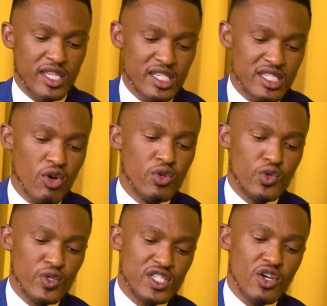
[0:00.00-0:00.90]
There's CO2,
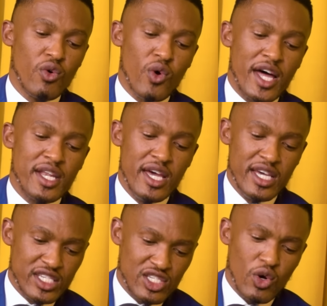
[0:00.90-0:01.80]
CO1,
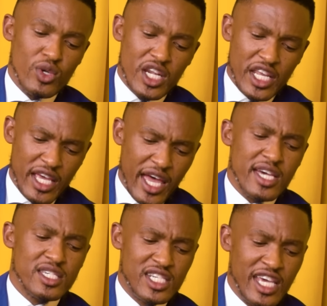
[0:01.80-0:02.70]
CO3,
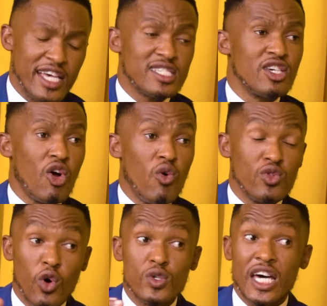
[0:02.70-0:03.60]
ASD, SCO.
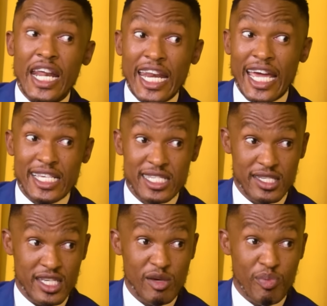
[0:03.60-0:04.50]
Those are ranks
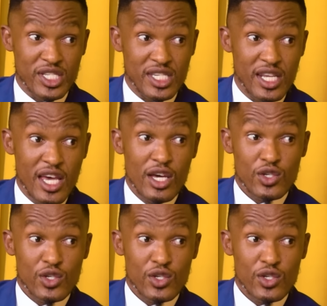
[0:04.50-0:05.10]
as a prison.